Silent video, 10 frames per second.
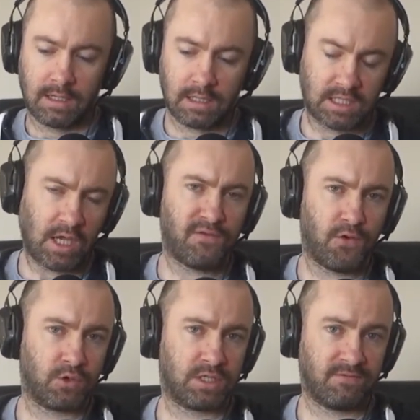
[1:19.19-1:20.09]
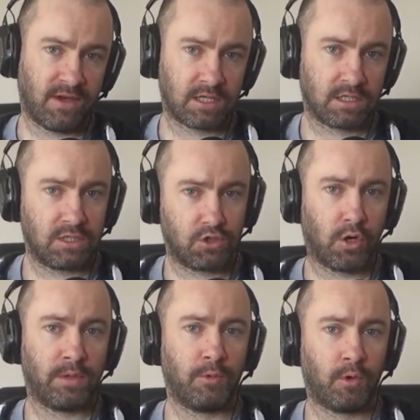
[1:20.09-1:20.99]
the self-hosted version is
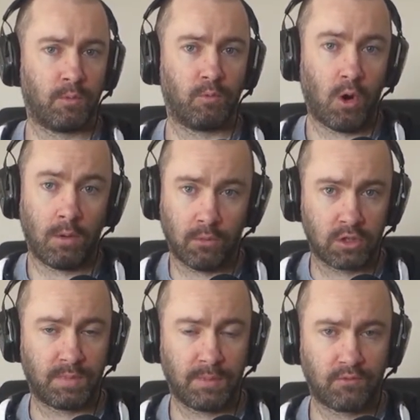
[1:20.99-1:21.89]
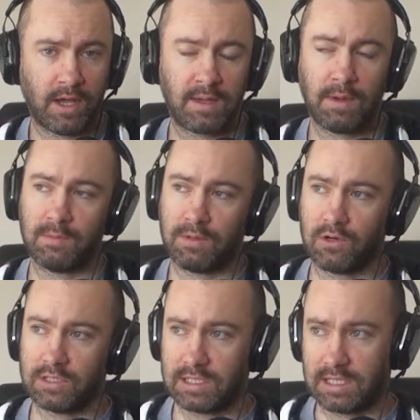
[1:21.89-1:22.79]
normally what most people recommend
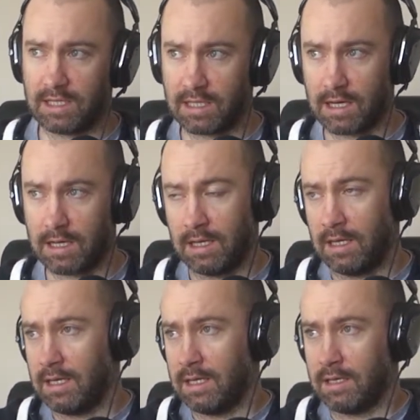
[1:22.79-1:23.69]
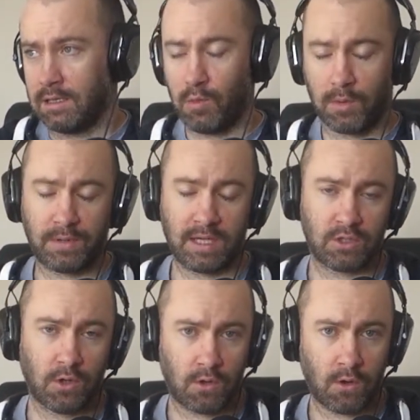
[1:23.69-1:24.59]
because they say that the
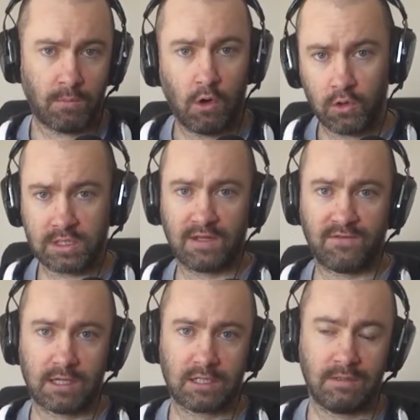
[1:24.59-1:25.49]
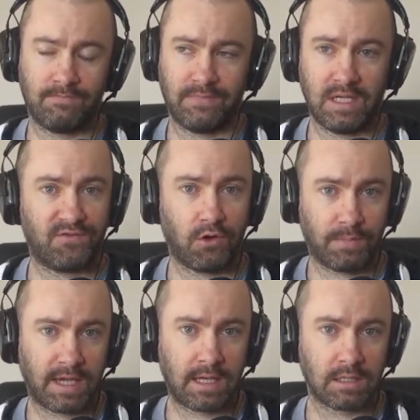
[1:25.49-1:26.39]
WordPress.com hosted version is for
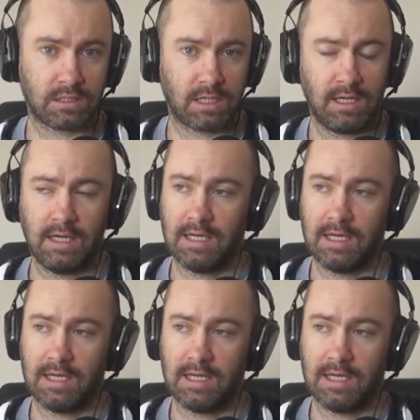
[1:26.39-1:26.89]
beginners.